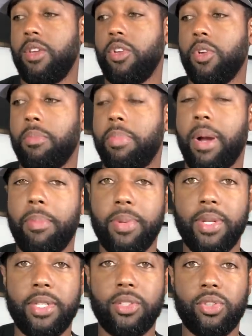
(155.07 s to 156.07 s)
you're
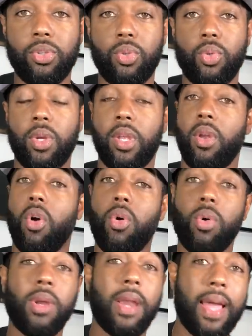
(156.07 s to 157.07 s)
bumping into an
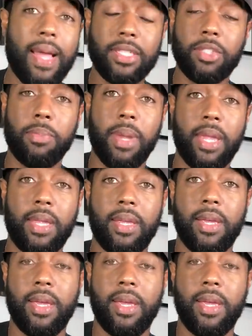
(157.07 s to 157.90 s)
old classmate,